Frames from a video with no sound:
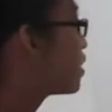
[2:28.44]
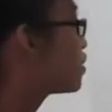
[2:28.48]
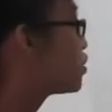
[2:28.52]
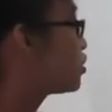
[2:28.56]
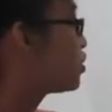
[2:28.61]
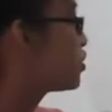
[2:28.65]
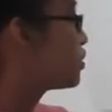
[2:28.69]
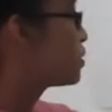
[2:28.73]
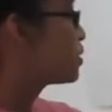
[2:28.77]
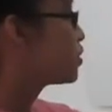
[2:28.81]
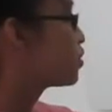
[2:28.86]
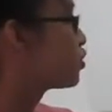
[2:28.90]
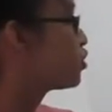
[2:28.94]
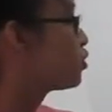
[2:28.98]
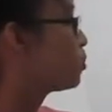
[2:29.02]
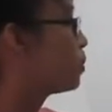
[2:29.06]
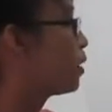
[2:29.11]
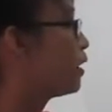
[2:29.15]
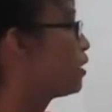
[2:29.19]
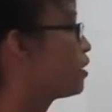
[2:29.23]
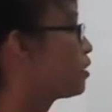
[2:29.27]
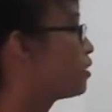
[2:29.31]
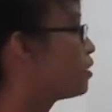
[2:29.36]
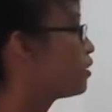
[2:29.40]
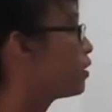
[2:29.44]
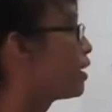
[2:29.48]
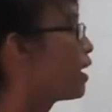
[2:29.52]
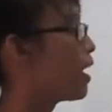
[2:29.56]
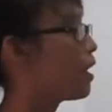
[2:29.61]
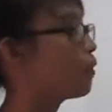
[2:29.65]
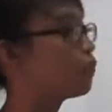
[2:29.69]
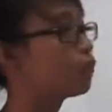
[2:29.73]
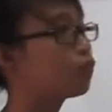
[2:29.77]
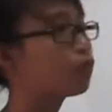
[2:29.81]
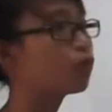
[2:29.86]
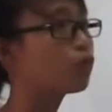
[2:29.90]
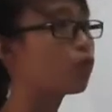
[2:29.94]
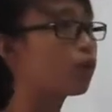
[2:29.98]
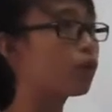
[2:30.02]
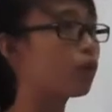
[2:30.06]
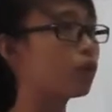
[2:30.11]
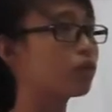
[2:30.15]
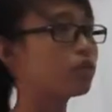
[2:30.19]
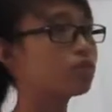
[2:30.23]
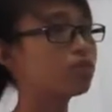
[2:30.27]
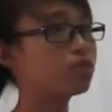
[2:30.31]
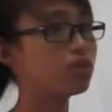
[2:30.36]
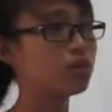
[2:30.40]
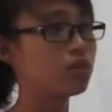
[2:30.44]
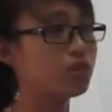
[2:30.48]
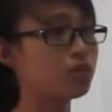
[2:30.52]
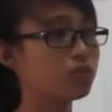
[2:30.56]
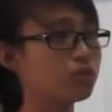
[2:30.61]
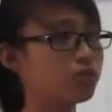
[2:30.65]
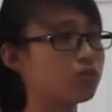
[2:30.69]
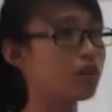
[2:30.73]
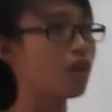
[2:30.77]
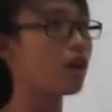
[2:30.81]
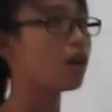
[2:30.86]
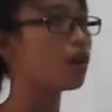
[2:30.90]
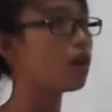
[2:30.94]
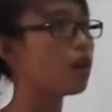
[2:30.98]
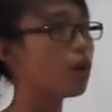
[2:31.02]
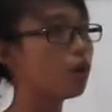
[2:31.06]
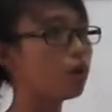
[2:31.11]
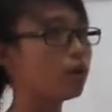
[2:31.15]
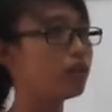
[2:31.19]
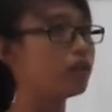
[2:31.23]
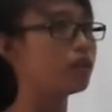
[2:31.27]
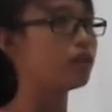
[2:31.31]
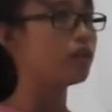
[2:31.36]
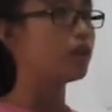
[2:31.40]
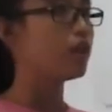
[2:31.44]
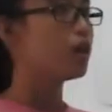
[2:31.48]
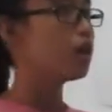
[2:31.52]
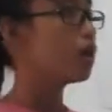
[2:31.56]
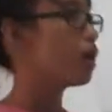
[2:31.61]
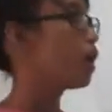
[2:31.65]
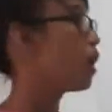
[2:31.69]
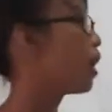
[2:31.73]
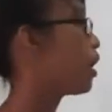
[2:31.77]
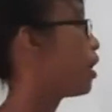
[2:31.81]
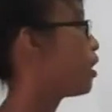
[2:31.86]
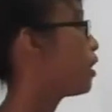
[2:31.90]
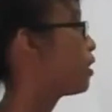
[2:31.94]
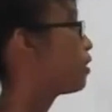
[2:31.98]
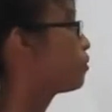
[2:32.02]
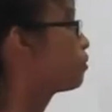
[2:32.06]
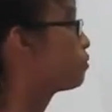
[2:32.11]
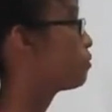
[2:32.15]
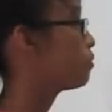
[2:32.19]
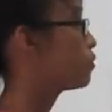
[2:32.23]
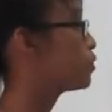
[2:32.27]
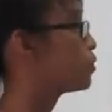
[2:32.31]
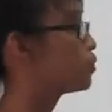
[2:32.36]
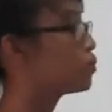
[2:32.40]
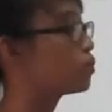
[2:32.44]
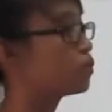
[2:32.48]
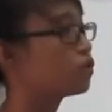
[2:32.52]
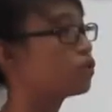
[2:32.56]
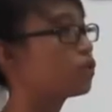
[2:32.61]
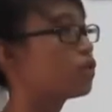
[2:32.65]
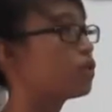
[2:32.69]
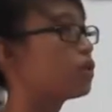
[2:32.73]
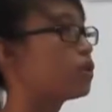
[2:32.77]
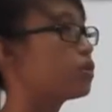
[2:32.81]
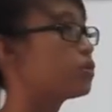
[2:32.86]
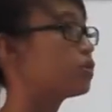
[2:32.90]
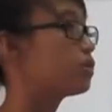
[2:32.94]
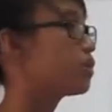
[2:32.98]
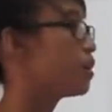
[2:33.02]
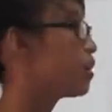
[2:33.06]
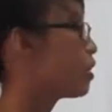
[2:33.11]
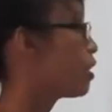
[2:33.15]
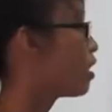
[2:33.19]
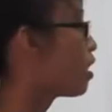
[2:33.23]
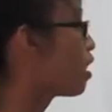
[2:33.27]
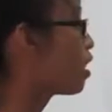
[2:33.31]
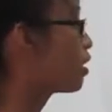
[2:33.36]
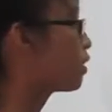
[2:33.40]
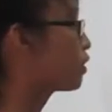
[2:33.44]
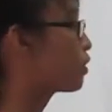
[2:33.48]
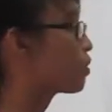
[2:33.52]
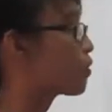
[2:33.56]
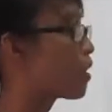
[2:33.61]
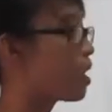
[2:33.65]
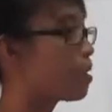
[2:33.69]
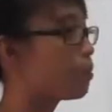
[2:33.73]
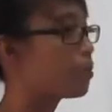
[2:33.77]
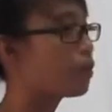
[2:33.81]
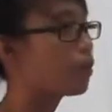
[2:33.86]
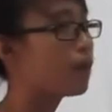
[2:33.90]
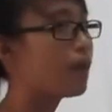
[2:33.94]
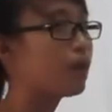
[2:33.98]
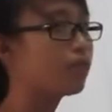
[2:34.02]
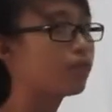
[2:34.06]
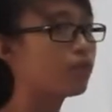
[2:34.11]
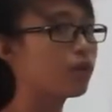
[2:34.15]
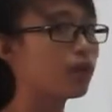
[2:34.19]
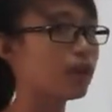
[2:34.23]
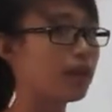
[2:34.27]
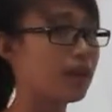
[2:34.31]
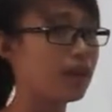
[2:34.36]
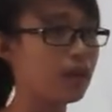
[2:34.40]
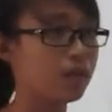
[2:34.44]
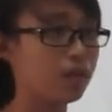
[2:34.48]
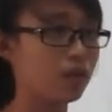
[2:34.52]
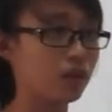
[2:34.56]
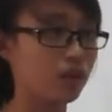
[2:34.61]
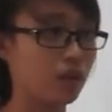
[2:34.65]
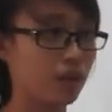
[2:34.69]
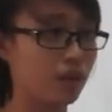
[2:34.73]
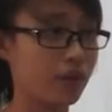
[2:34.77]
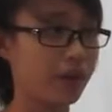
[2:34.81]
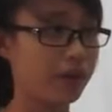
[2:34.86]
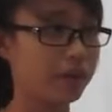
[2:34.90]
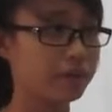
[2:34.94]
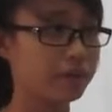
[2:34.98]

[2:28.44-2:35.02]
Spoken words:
students to be good at 4 skills, not only 2 skills on grammar and vocabulary.